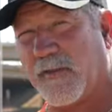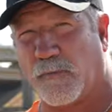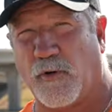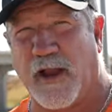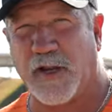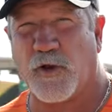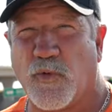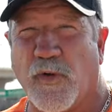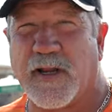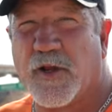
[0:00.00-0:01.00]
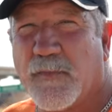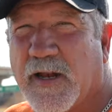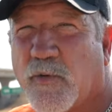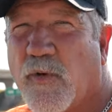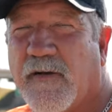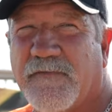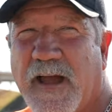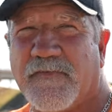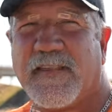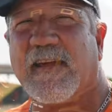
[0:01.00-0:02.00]
of their brand new 22x12
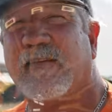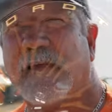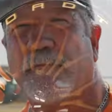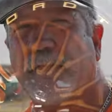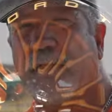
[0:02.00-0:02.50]
560